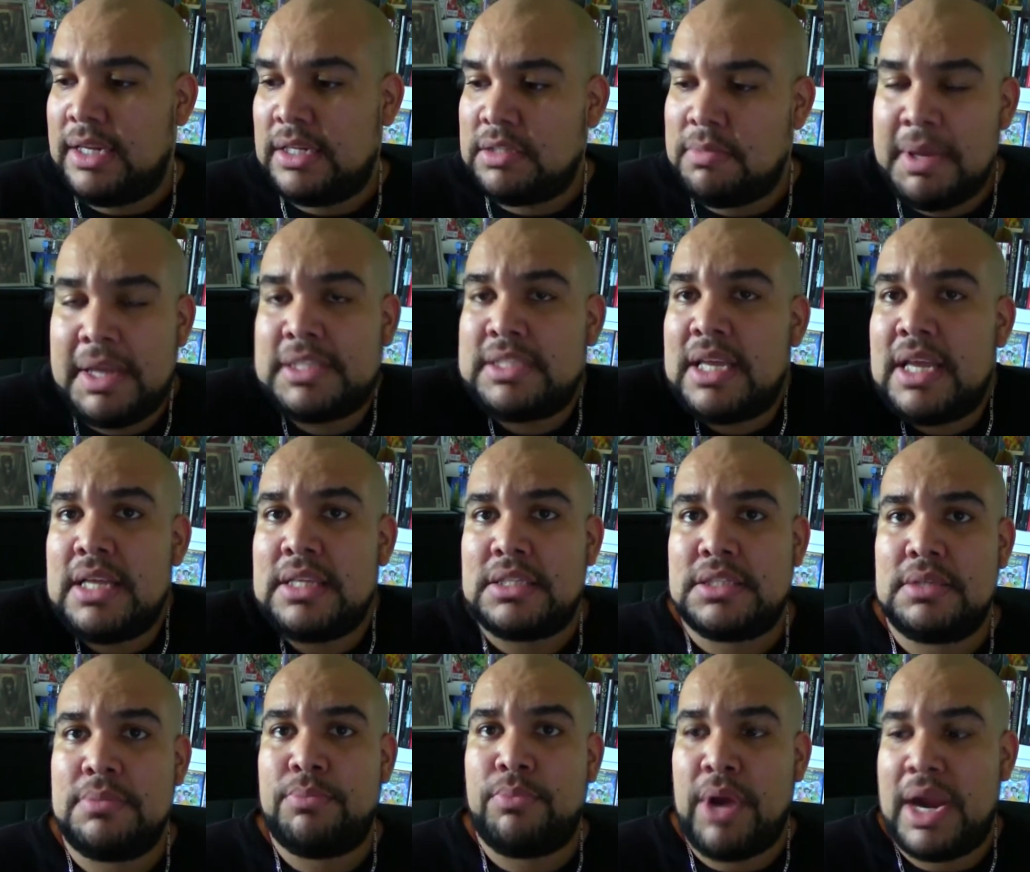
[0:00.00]
It doesn't make
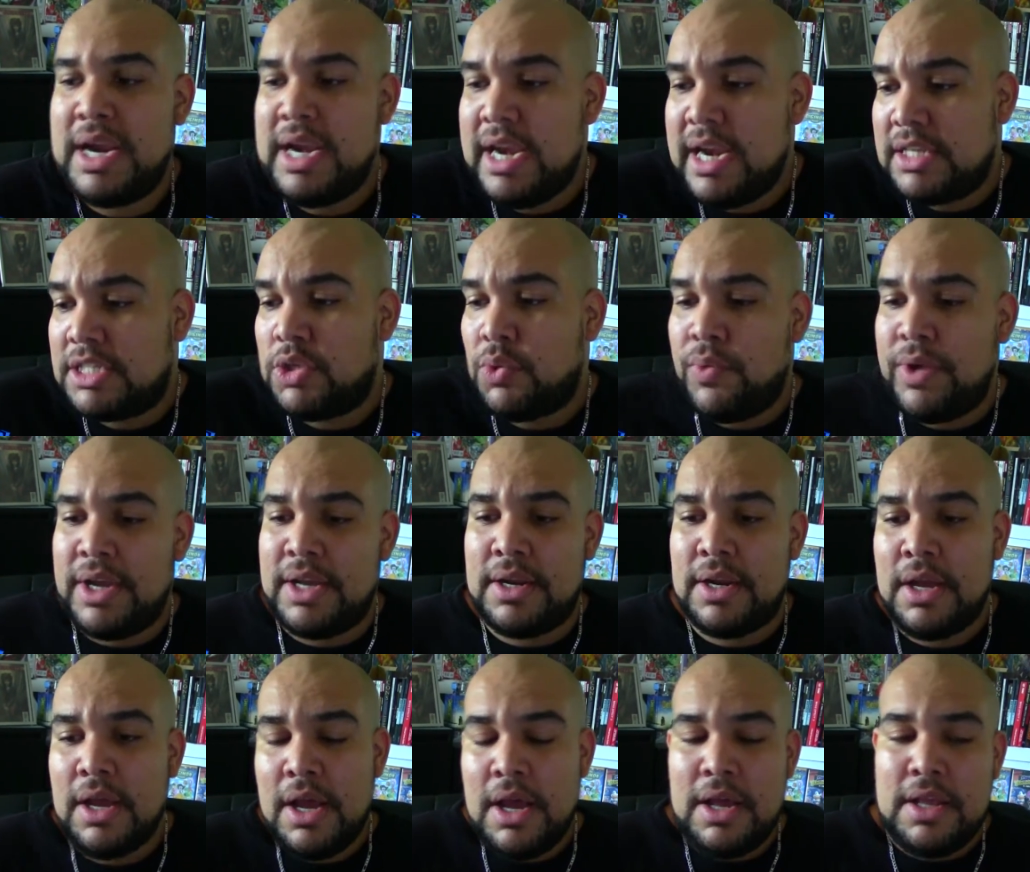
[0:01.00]
sense. Bray needed to
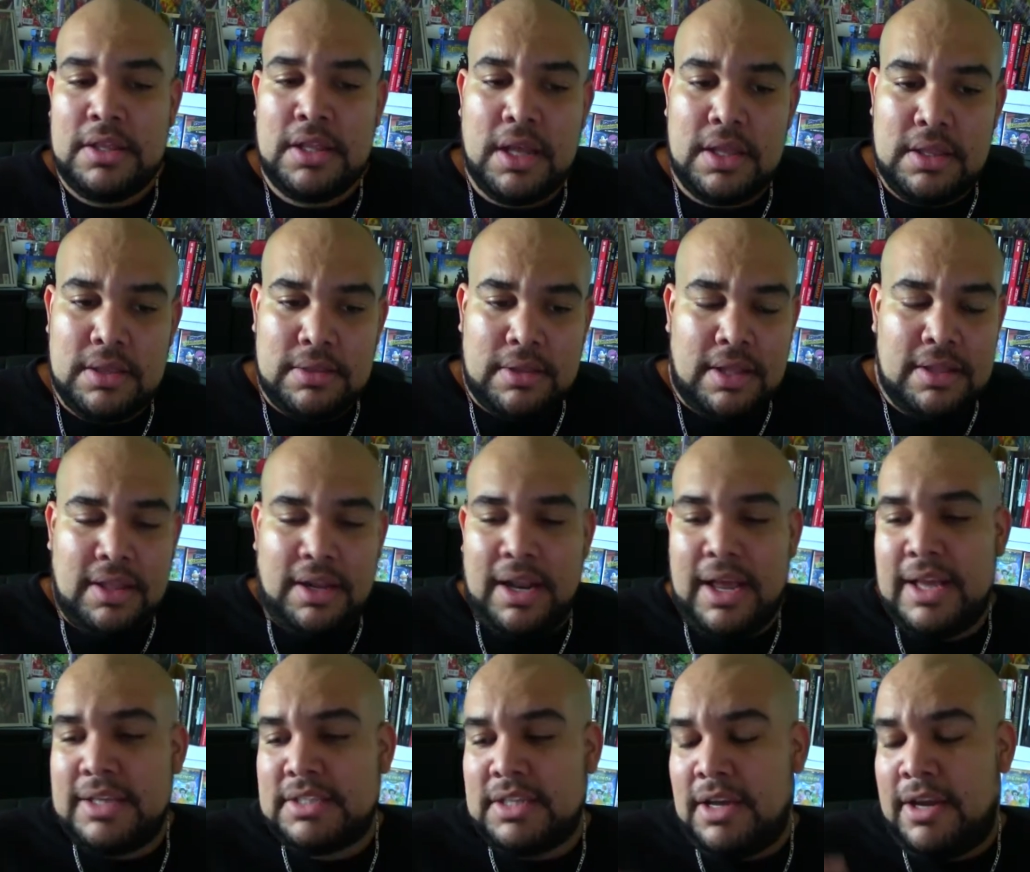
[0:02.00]
win.
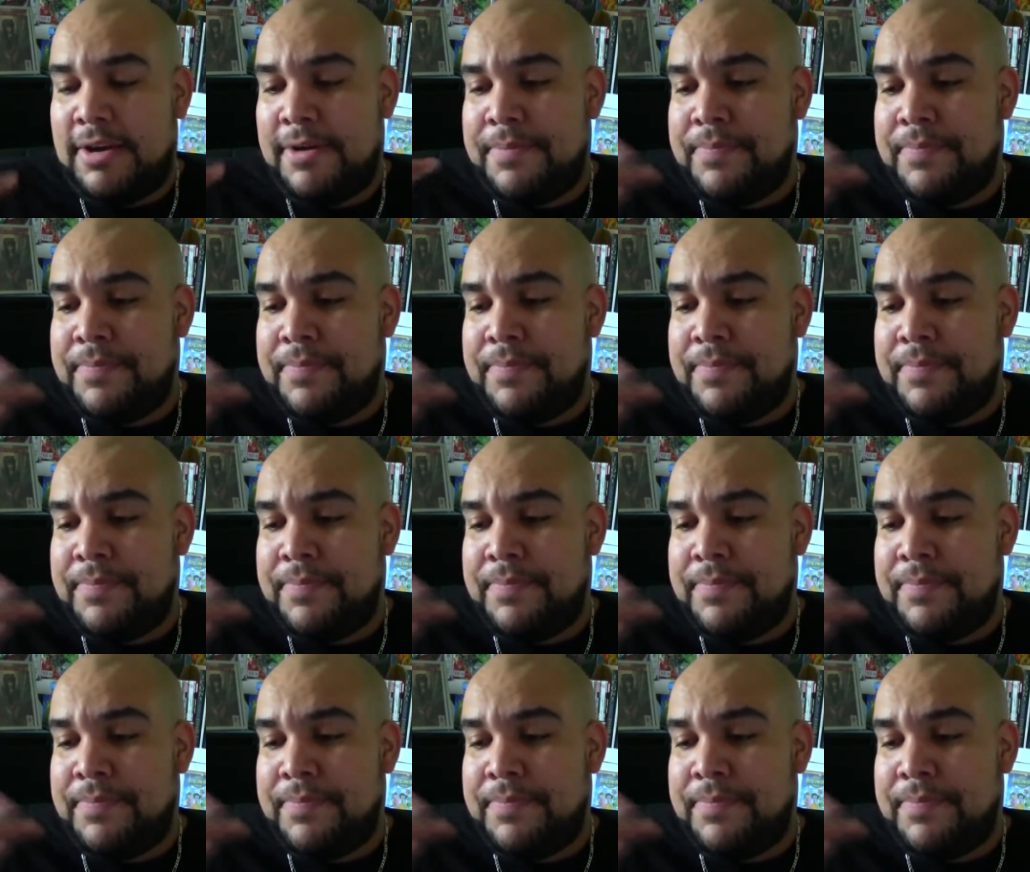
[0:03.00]
Nonetheless,